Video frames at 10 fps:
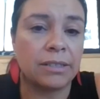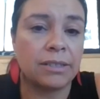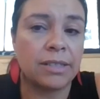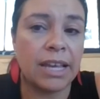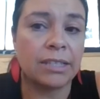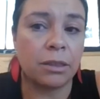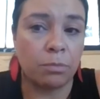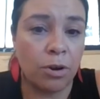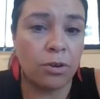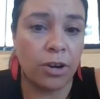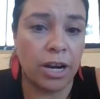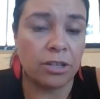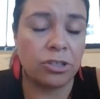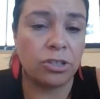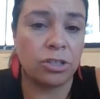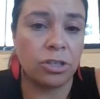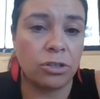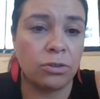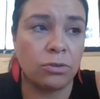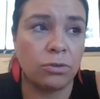stays at the brokerage
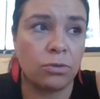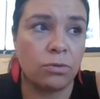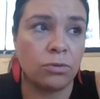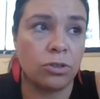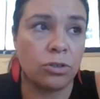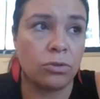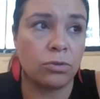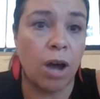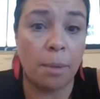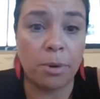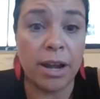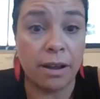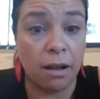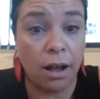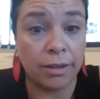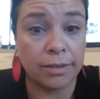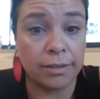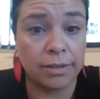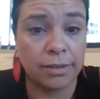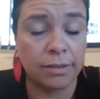to do operating
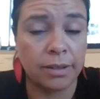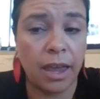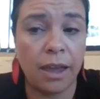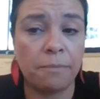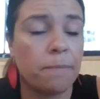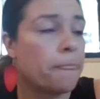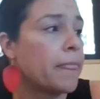costs, okay?